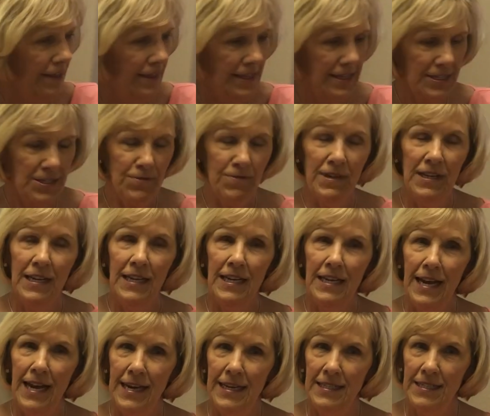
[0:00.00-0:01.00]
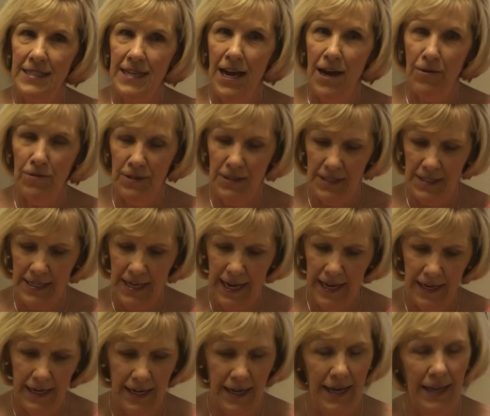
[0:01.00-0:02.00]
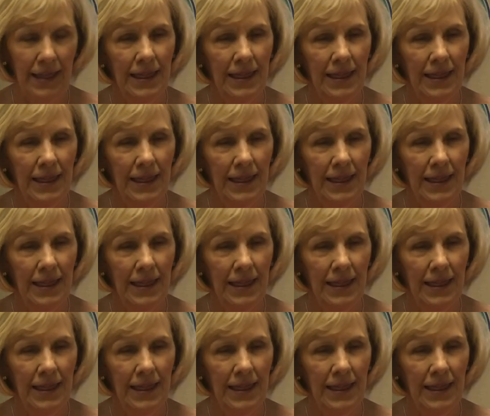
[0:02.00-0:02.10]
this really nice towel set, and I